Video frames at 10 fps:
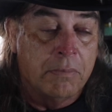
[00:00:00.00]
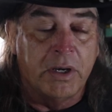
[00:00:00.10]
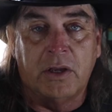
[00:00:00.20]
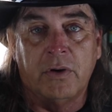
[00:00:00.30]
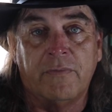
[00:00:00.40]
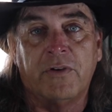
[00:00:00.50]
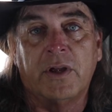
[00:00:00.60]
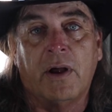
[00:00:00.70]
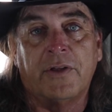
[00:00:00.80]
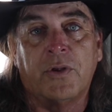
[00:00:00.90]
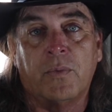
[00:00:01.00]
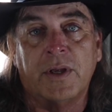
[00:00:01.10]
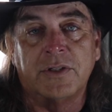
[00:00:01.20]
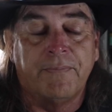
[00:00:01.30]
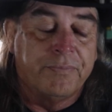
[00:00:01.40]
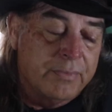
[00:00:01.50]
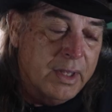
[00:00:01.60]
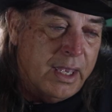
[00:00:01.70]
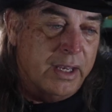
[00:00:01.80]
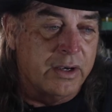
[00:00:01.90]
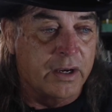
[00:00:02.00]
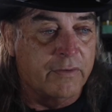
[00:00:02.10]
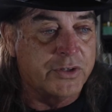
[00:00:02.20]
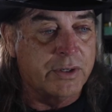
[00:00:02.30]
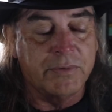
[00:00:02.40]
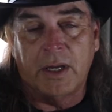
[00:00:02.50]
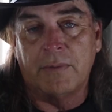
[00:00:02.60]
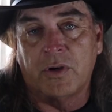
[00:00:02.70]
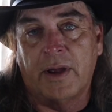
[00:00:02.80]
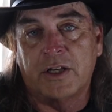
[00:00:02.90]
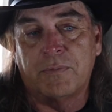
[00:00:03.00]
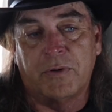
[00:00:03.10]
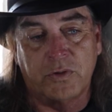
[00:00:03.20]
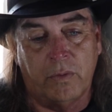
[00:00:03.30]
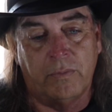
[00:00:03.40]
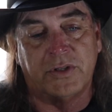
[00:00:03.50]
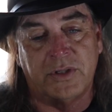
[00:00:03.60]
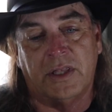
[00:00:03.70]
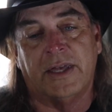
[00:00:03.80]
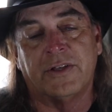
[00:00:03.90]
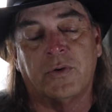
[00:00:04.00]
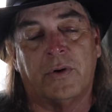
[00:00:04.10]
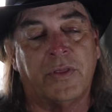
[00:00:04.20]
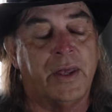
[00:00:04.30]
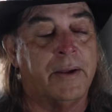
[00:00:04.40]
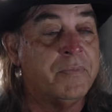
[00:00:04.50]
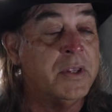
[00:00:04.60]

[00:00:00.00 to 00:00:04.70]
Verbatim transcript: But he couldn't figure out the reason. And none of us sometimes are experts when we see that sort of thing.